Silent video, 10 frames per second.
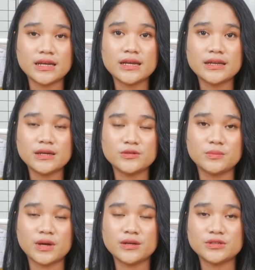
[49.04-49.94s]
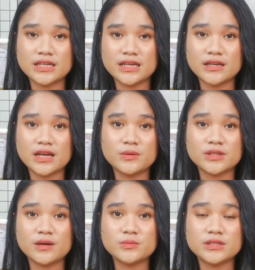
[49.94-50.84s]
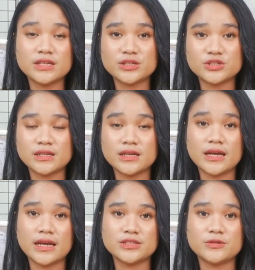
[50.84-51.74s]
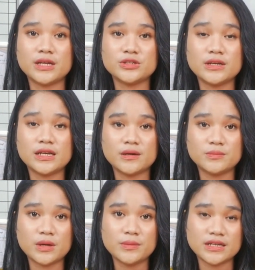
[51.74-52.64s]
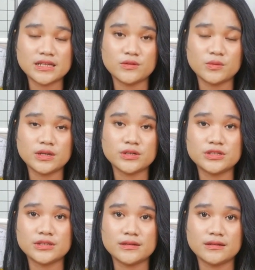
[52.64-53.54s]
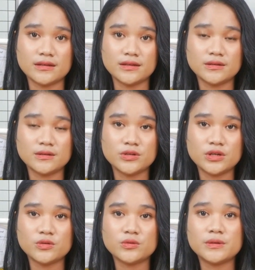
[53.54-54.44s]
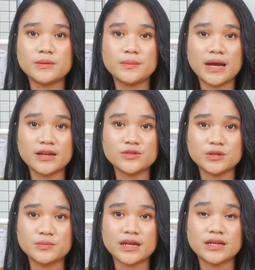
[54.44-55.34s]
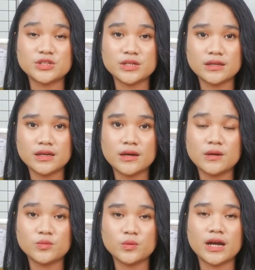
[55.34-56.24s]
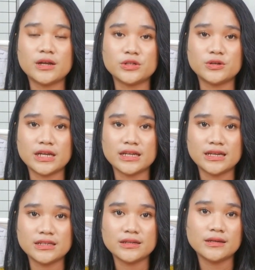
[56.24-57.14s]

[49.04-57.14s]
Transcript: Never browse the internet without protection, especially on public networks. 2. Password Manager. Why do you need it?